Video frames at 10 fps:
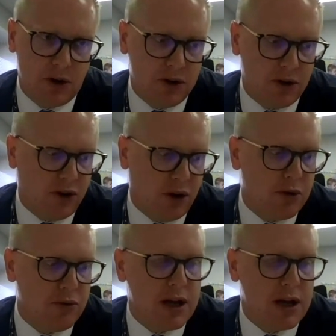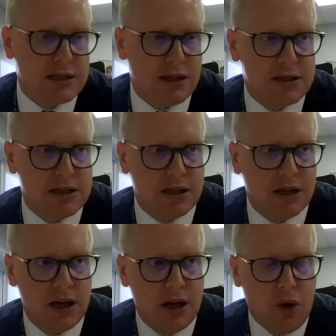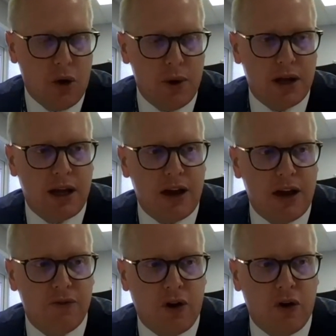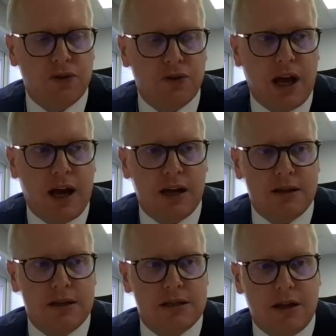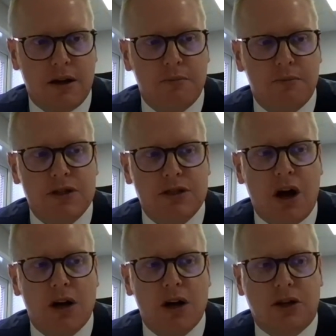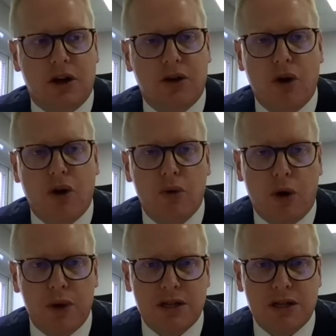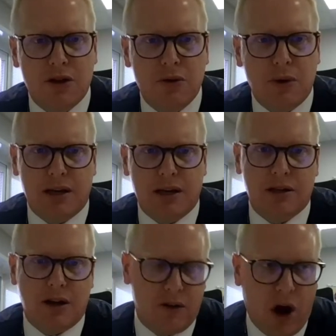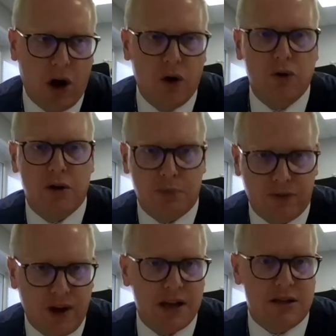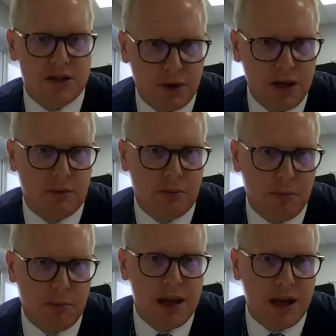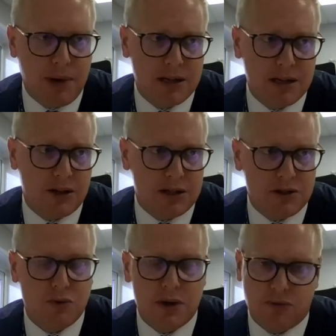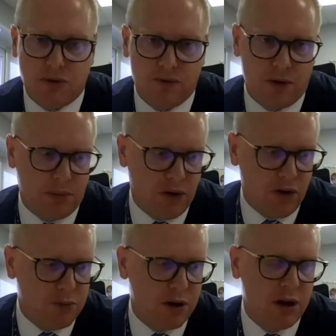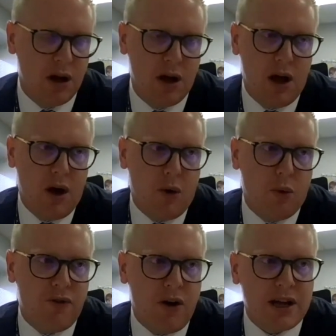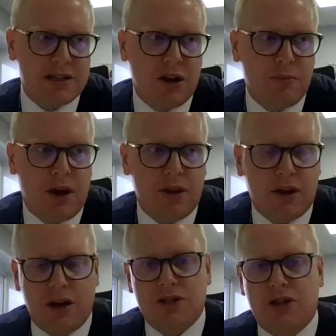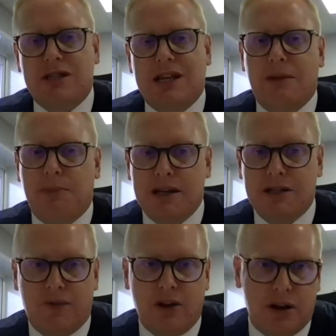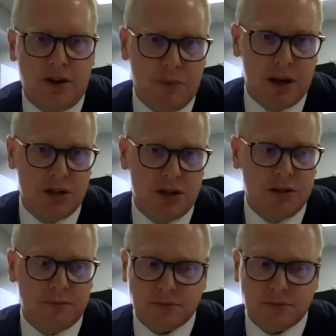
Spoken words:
another. So we're really excited that we can get involved and start to kind of grow what we do and kind of hone and perfect and tweak and make it better, because there's always room for improvement. We're very excited about the kind of sustainability of it, like you've mentioned.